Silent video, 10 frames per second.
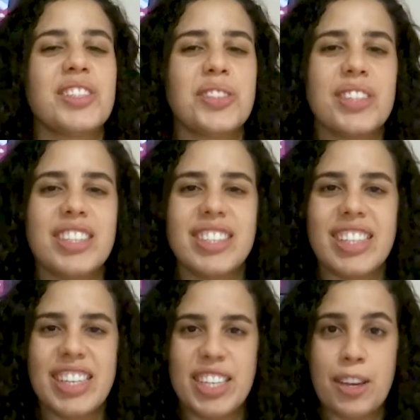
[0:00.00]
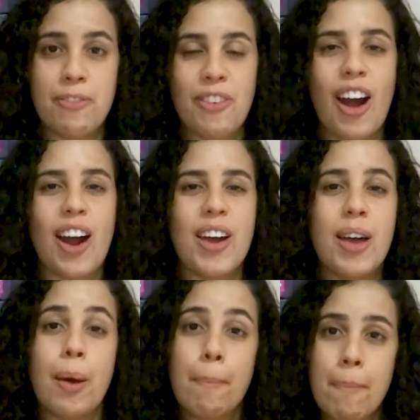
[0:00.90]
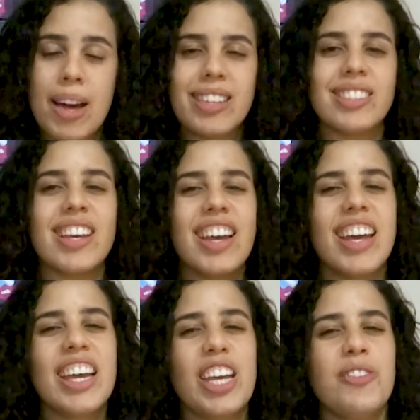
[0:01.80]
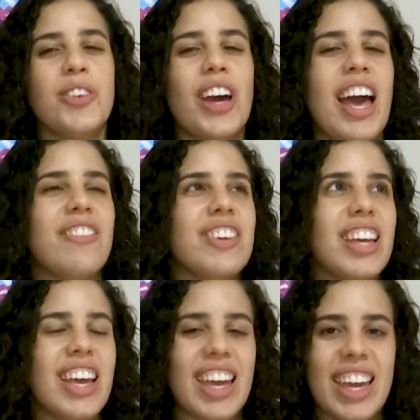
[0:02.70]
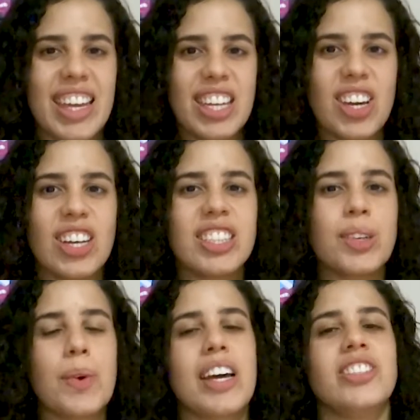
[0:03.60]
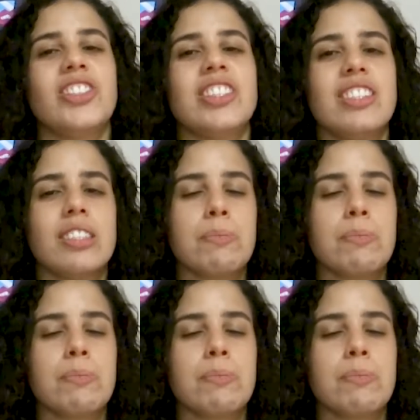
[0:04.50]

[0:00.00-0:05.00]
to the CEFR. But if you have any other questions,